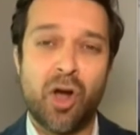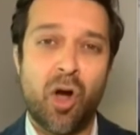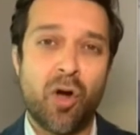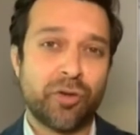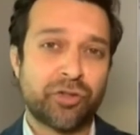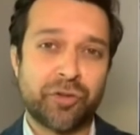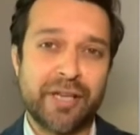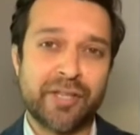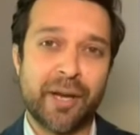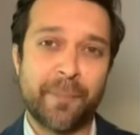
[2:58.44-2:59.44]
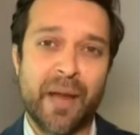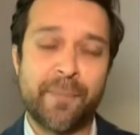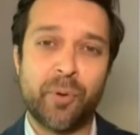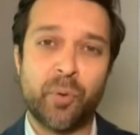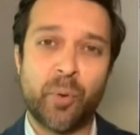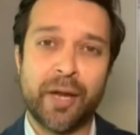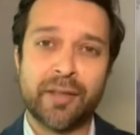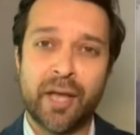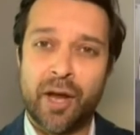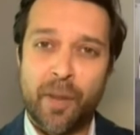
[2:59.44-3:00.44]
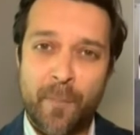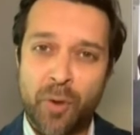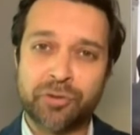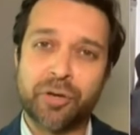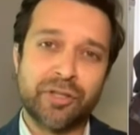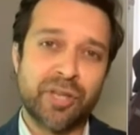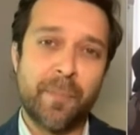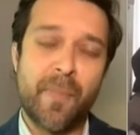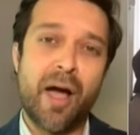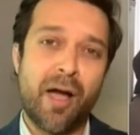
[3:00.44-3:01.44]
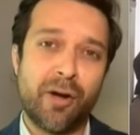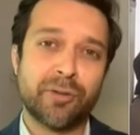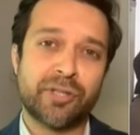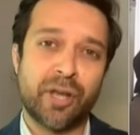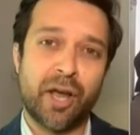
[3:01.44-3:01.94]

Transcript: on treating people with moderate to mild